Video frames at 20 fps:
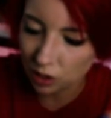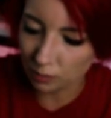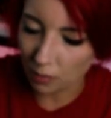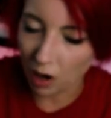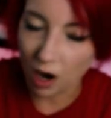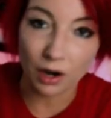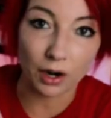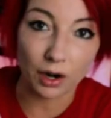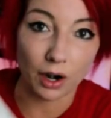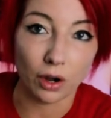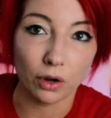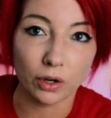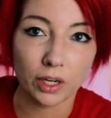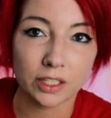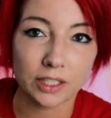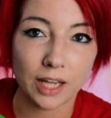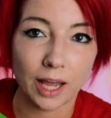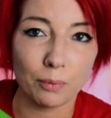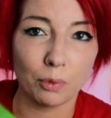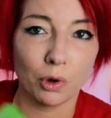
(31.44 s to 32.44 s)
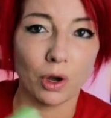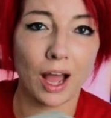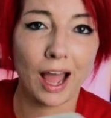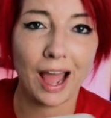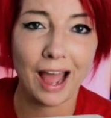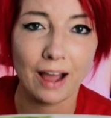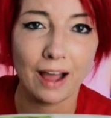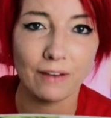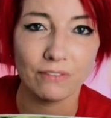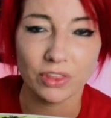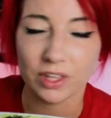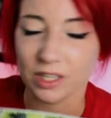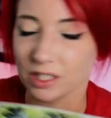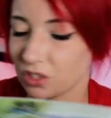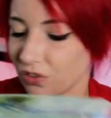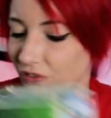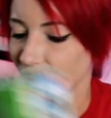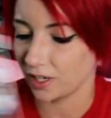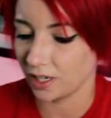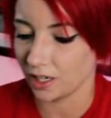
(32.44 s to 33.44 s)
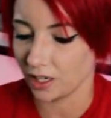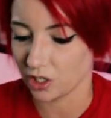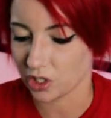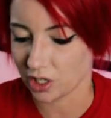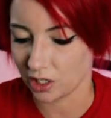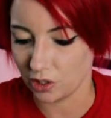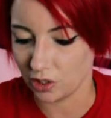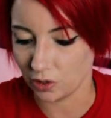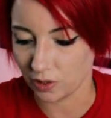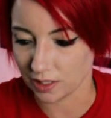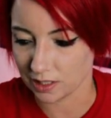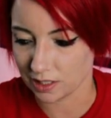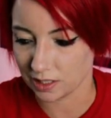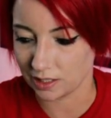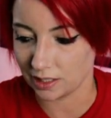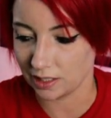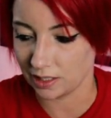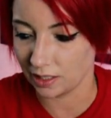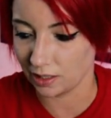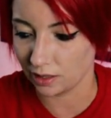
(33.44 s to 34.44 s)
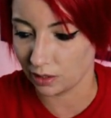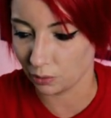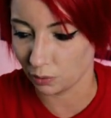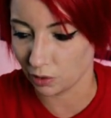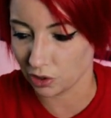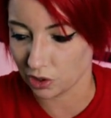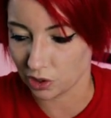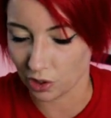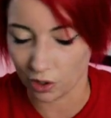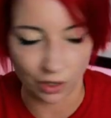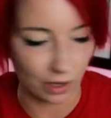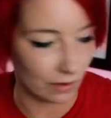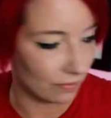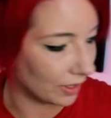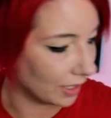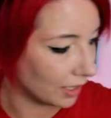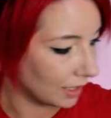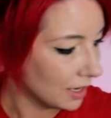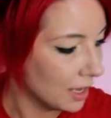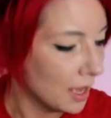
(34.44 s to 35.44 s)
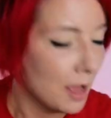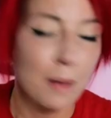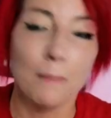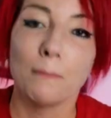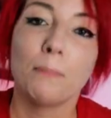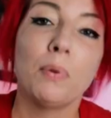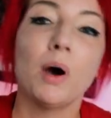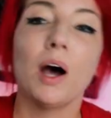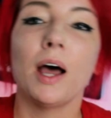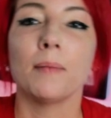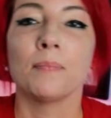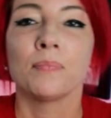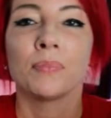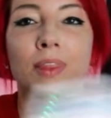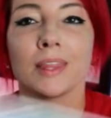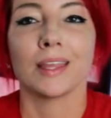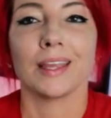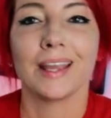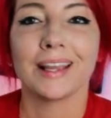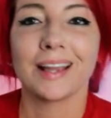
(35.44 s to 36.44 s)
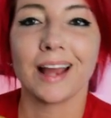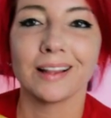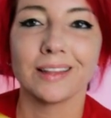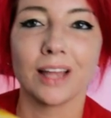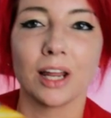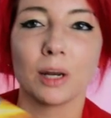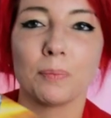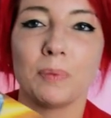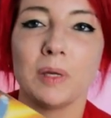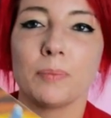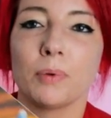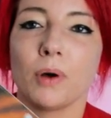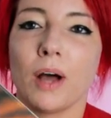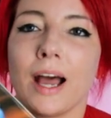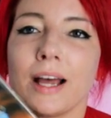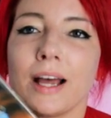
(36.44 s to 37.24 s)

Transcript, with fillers: tomorrow because I will have this finished and you can see the result of it. But it got a lot of people